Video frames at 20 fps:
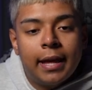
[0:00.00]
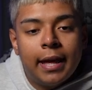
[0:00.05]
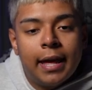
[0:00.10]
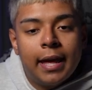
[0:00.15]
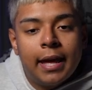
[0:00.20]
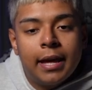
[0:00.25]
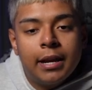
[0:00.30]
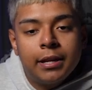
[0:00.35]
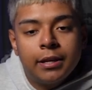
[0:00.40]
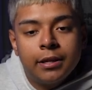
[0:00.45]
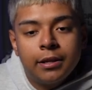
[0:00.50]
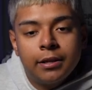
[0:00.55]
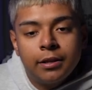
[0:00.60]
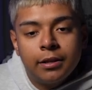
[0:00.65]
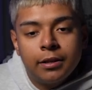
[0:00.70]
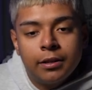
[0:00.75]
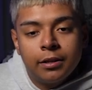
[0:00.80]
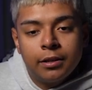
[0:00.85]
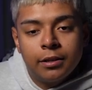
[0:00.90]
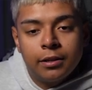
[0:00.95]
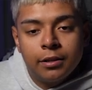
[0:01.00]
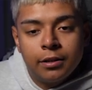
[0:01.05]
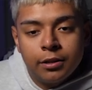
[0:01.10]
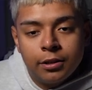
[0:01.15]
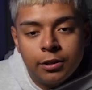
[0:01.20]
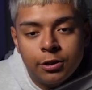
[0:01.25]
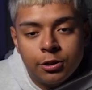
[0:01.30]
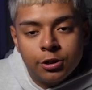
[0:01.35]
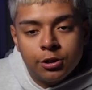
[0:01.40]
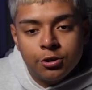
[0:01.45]
and
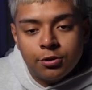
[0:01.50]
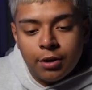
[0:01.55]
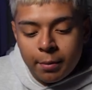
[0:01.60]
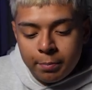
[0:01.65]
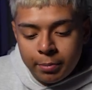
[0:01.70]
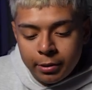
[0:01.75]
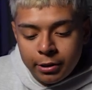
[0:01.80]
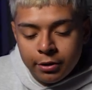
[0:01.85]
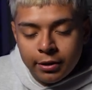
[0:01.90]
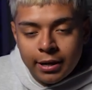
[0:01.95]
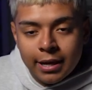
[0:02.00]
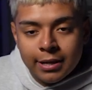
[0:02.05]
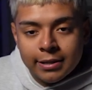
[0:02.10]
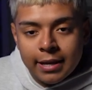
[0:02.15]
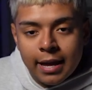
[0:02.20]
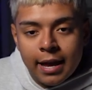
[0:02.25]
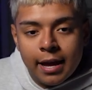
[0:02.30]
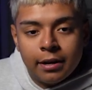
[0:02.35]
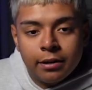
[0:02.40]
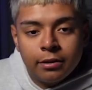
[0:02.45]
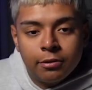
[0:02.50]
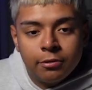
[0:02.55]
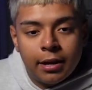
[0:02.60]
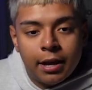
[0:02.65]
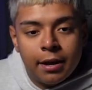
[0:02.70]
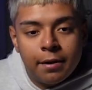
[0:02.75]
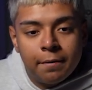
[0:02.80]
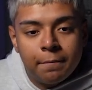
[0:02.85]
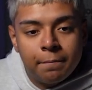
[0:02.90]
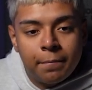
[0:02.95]
just drop in your next ad,
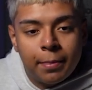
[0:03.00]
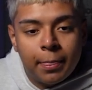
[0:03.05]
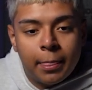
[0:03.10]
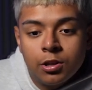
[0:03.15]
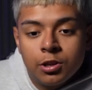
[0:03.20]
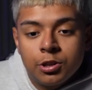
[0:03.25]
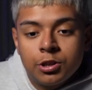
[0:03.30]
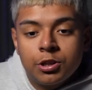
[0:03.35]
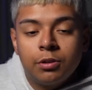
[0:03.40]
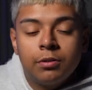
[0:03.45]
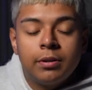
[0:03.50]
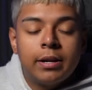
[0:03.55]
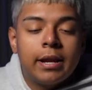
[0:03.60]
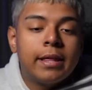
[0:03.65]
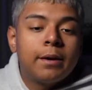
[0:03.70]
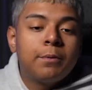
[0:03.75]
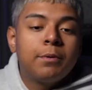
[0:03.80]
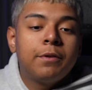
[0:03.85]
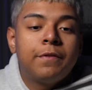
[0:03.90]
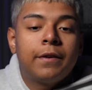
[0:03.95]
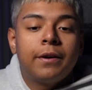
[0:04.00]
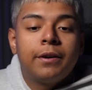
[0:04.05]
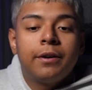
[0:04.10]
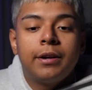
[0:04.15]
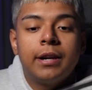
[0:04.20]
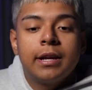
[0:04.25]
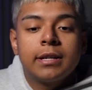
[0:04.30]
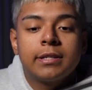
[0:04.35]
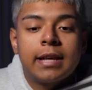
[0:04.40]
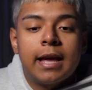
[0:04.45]
okay? So now that we found our
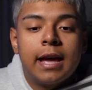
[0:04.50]
next